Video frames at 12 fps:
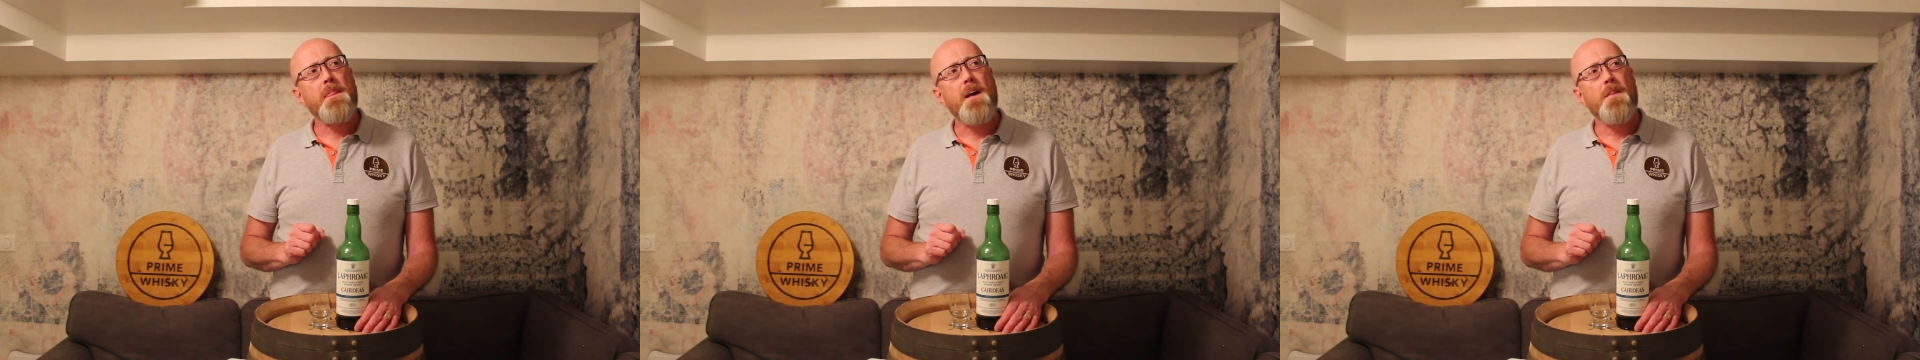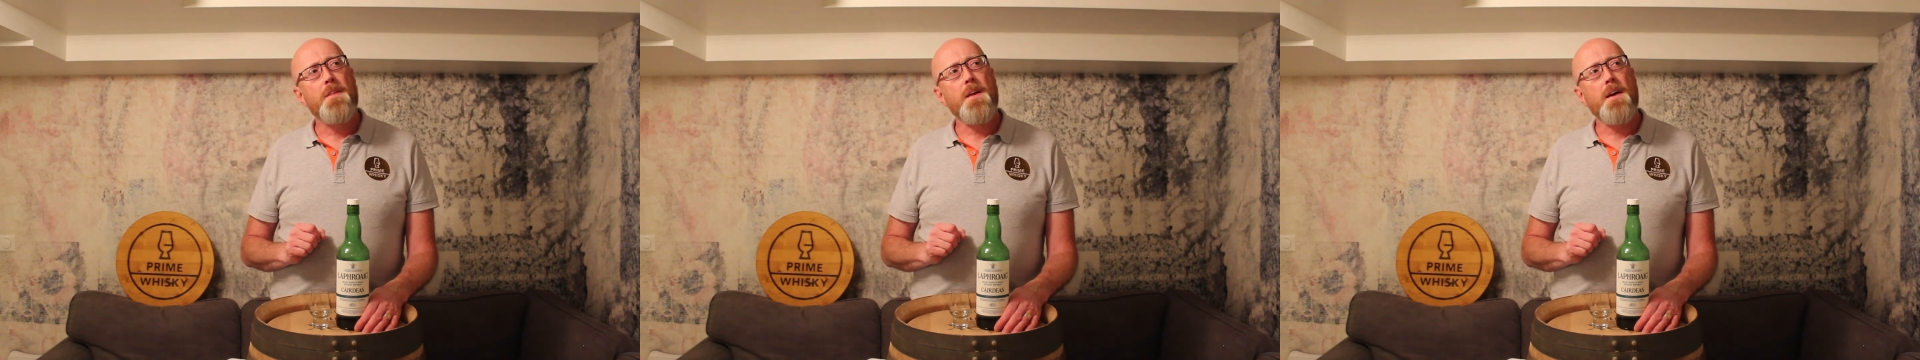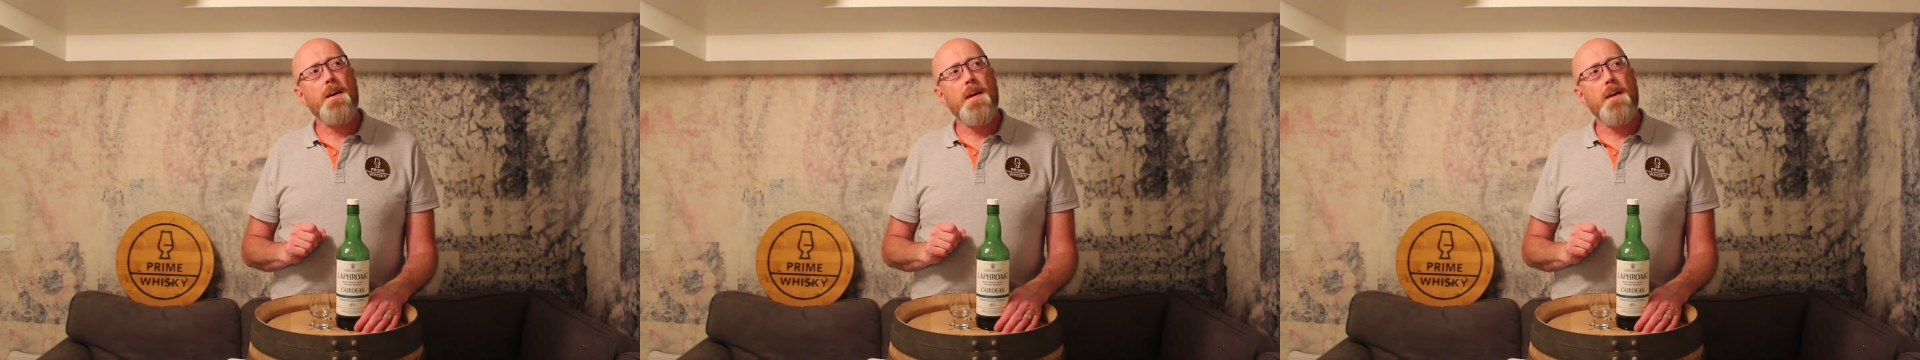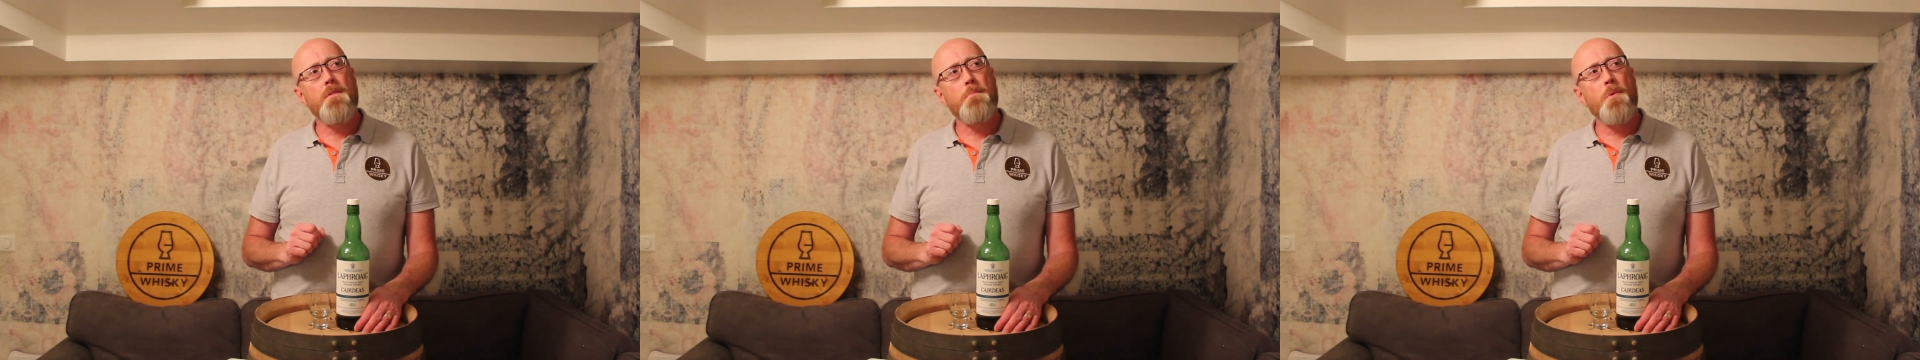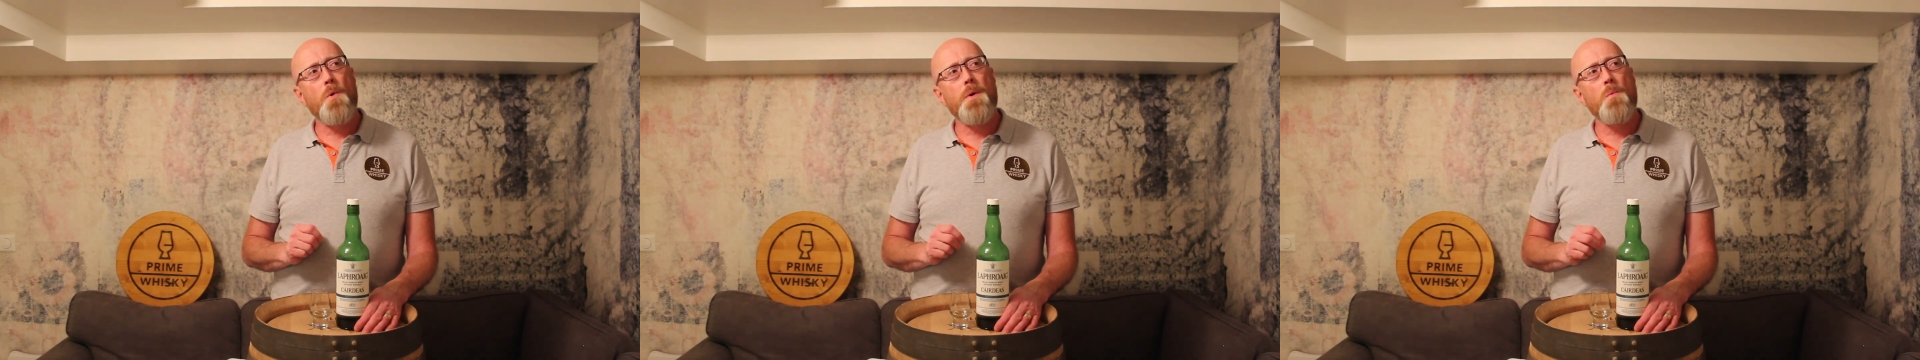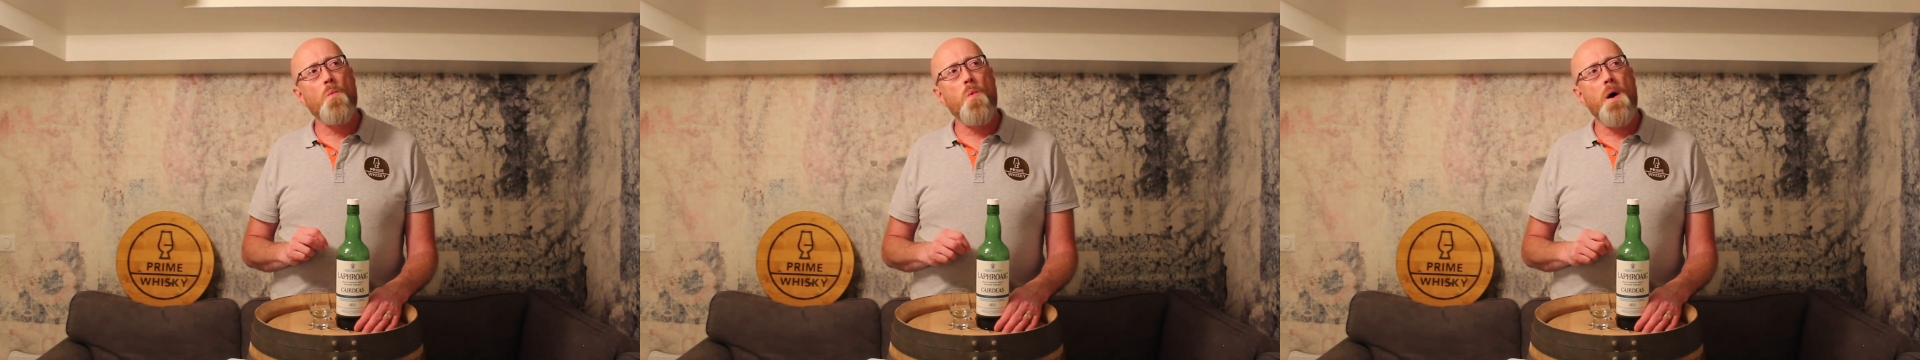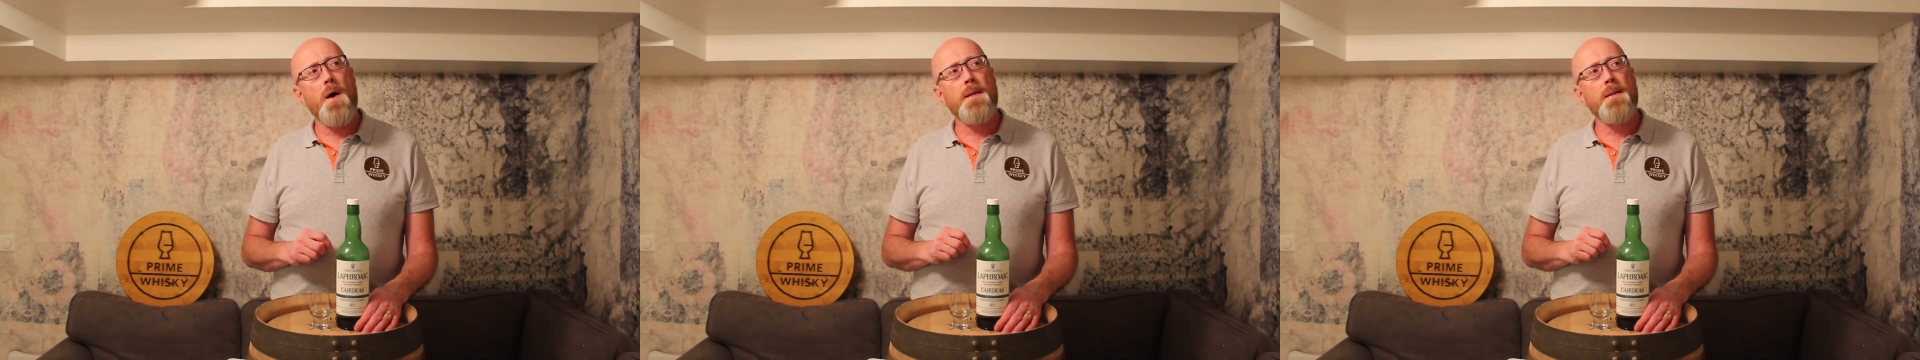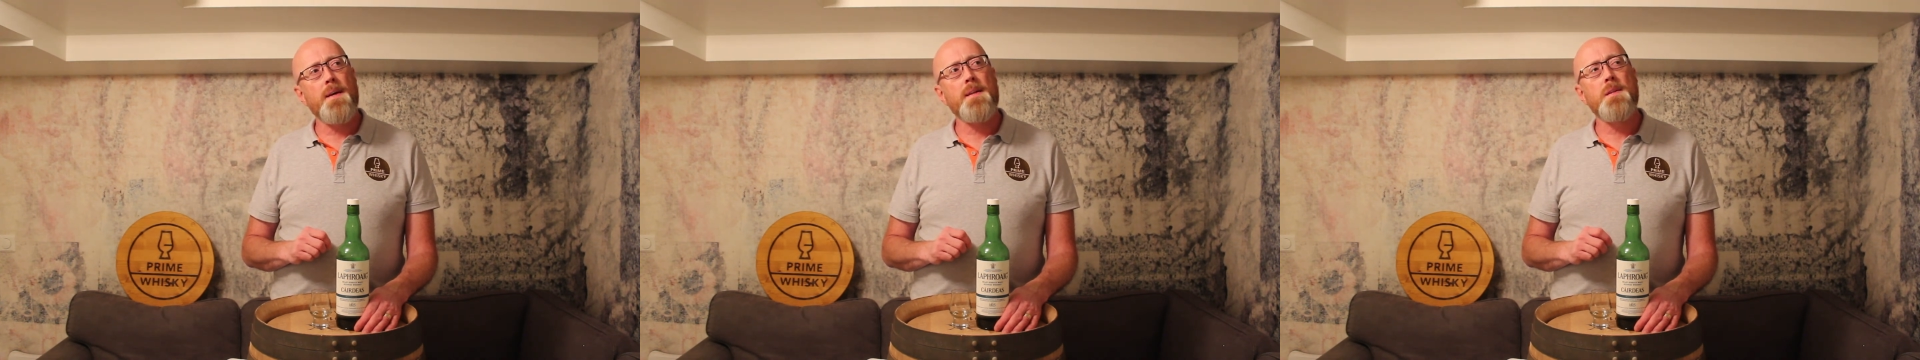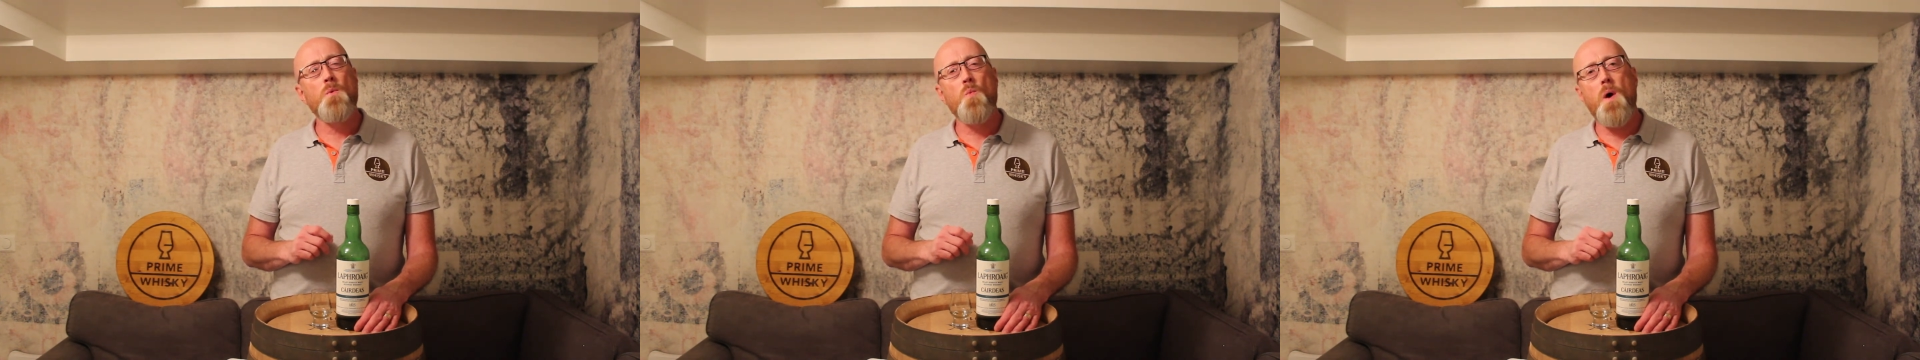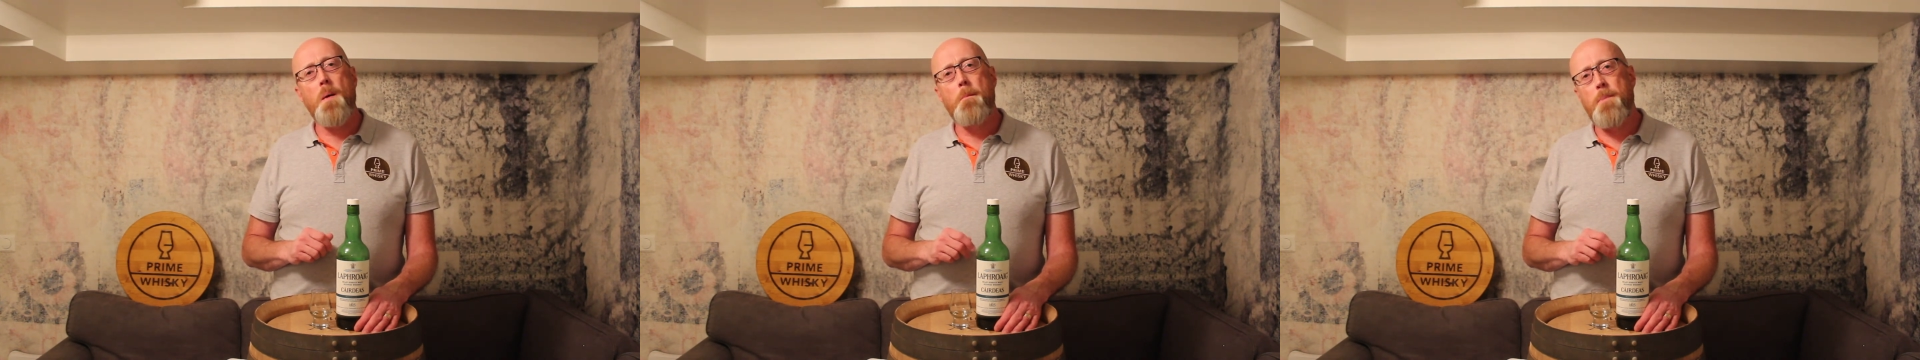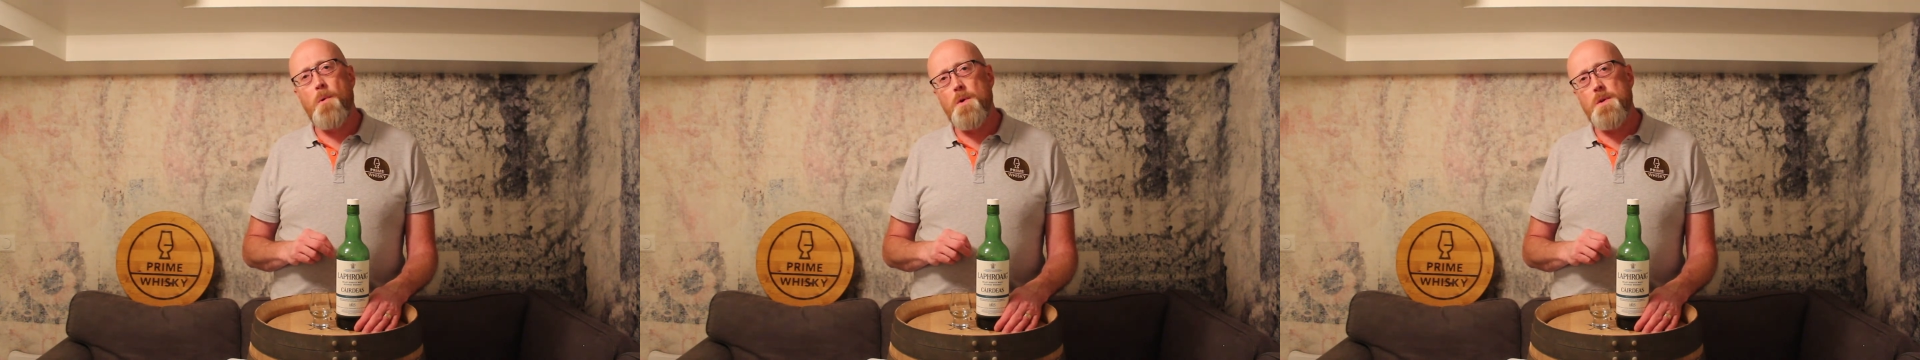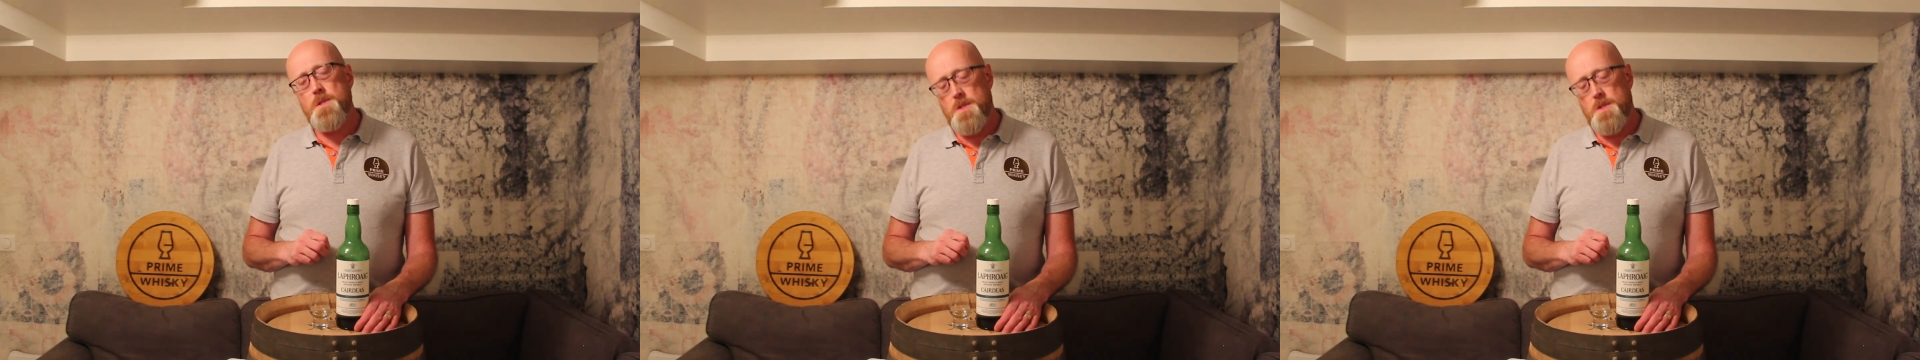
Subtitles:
I think I gave the Port and Wine 91 points,